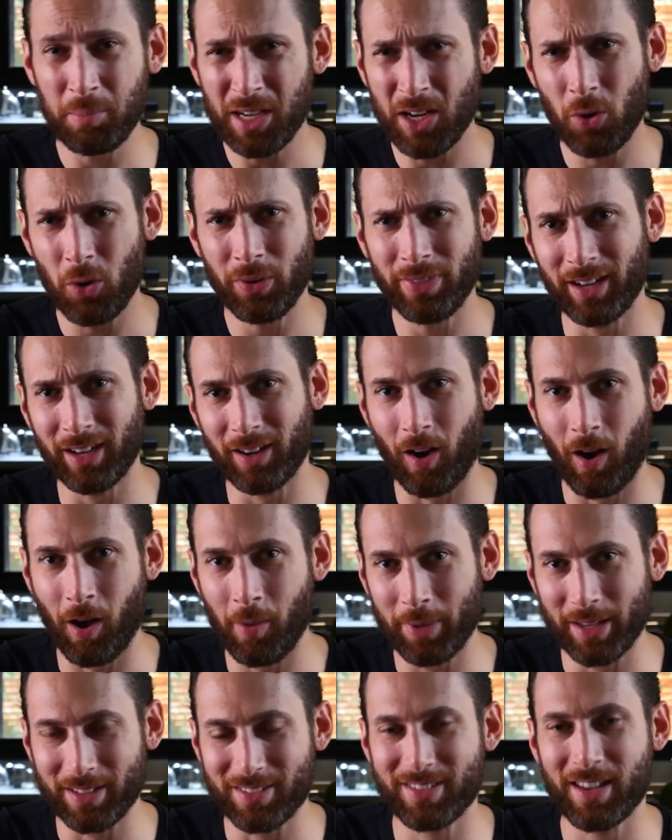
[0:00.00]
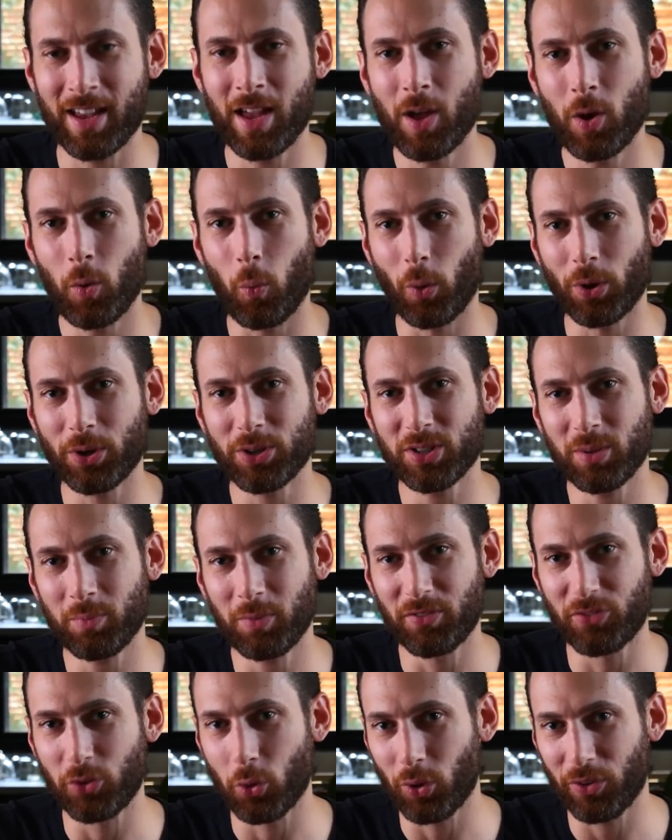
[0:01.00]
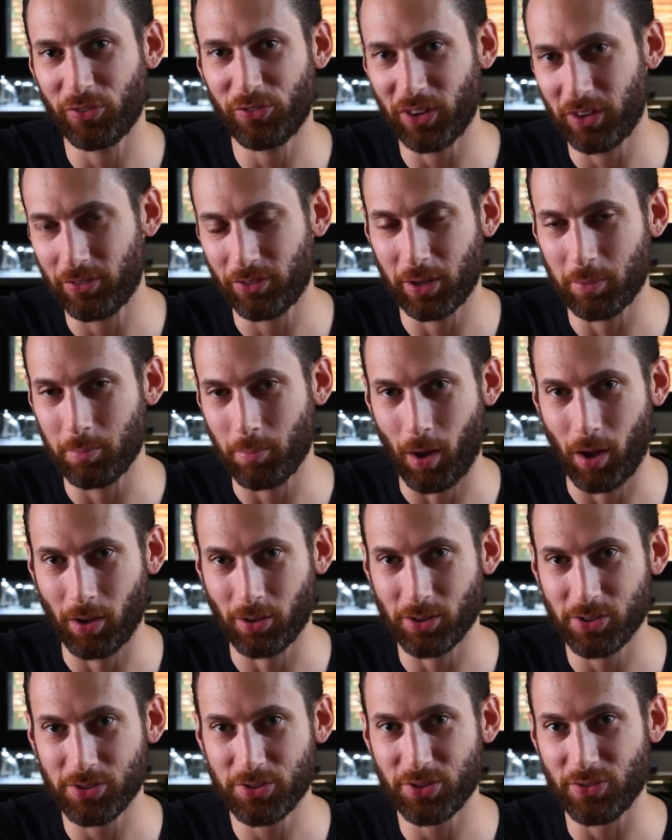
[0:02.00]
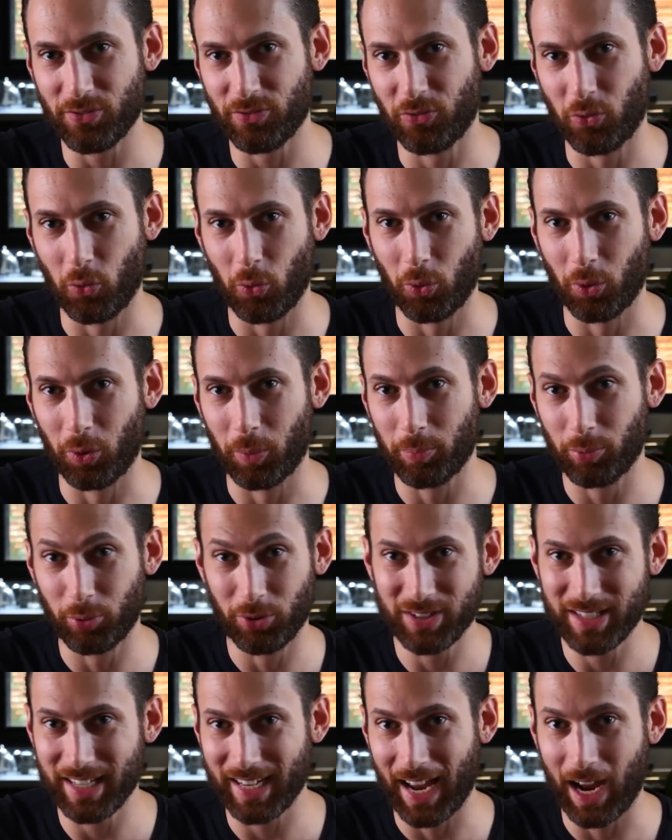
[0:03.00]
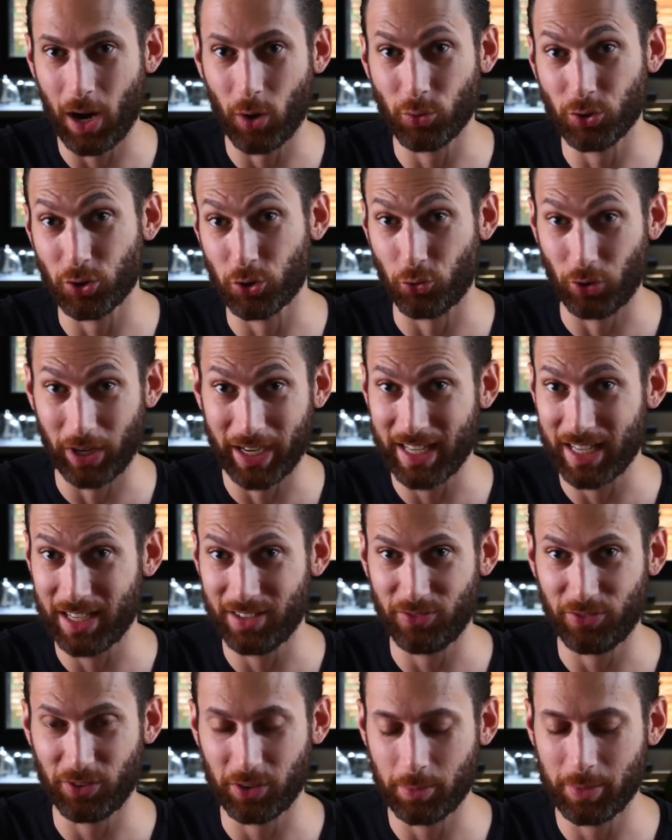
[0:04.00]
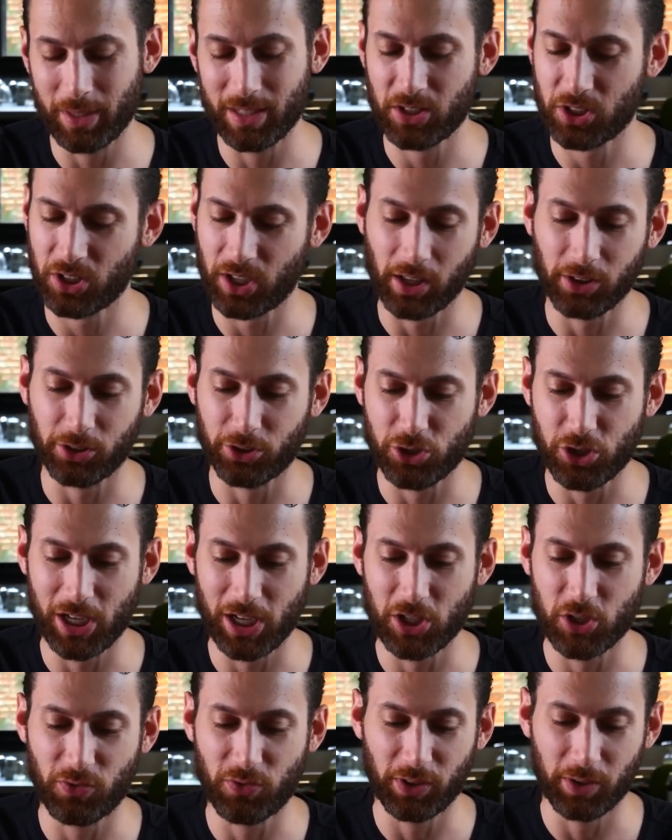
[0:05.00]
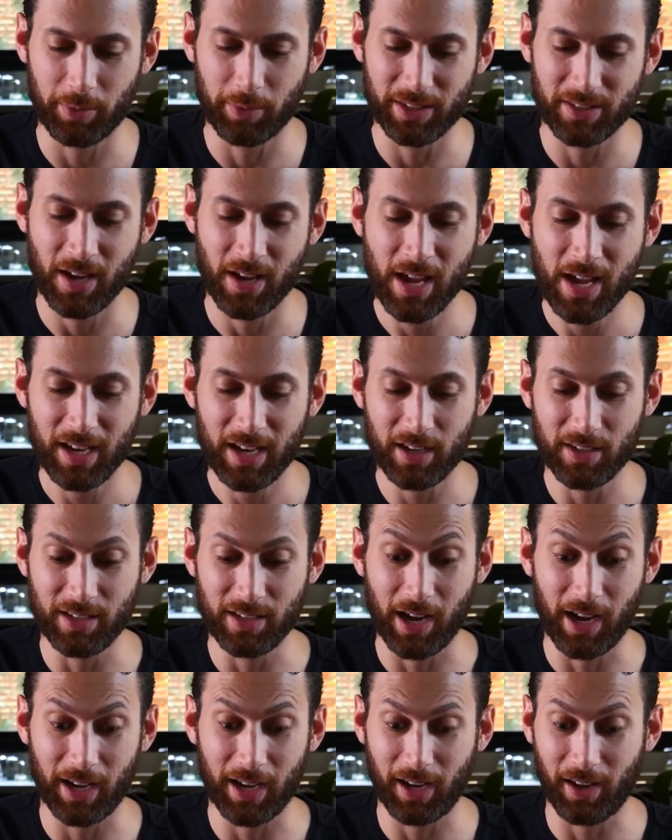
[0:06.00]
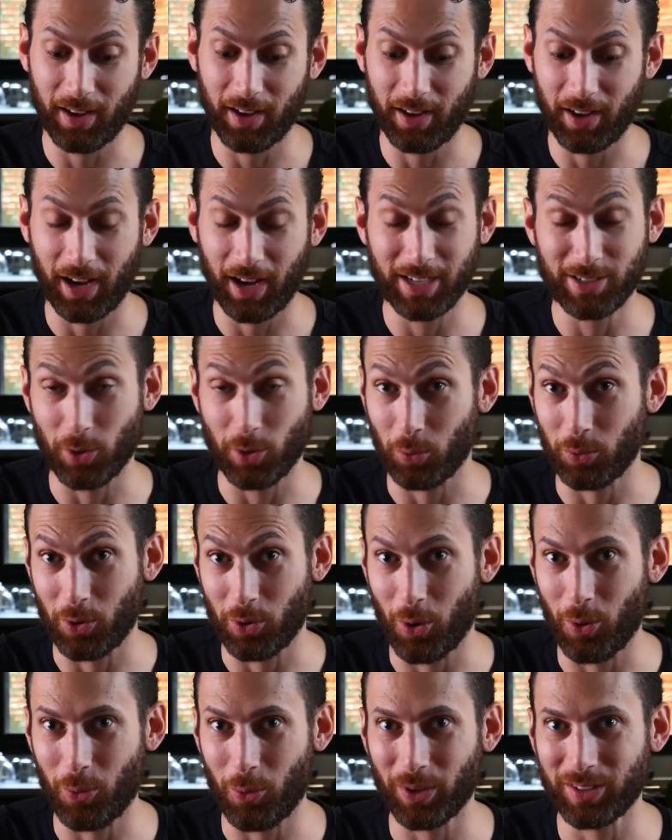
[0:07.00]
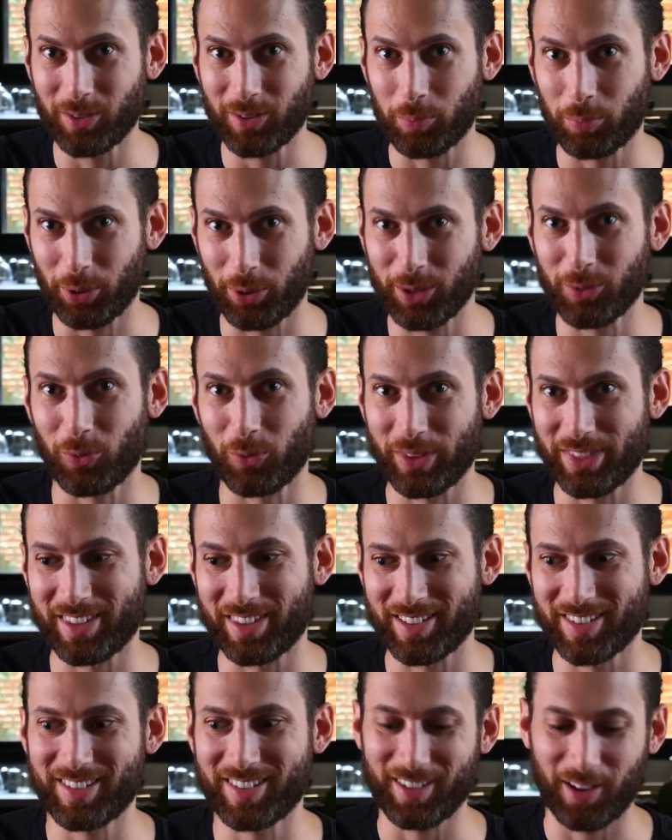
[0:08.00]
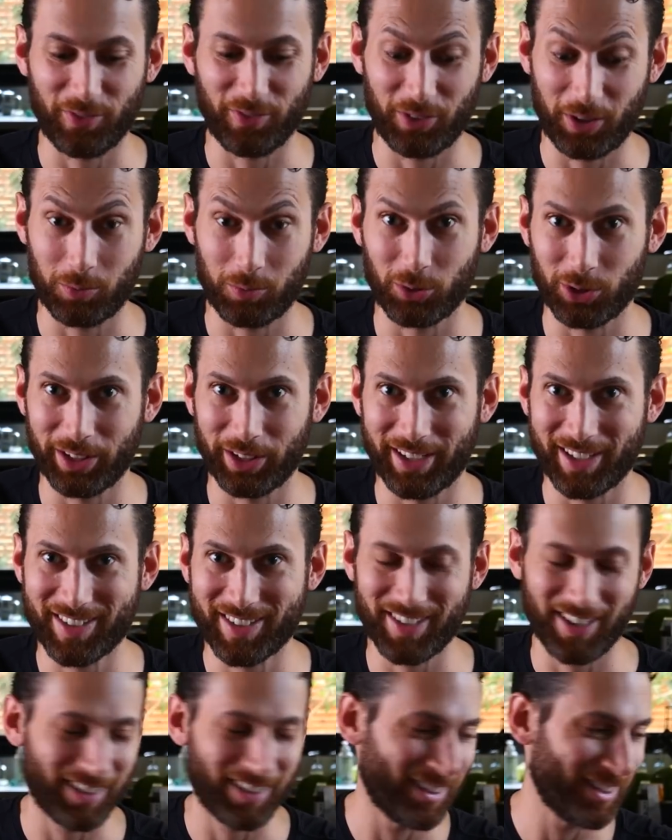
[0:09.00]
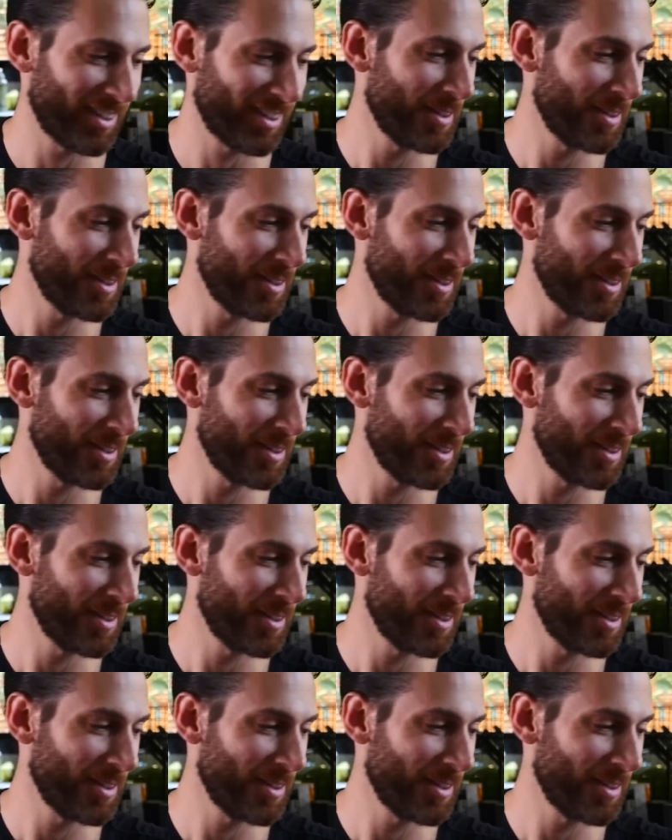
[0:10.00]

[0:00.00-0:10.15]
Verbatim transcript: me know in the comments what are some of your favorite models for printing out gradient filaments, color change filaments, because I, uh, I don't know what to print with this stuff and I'm really excited.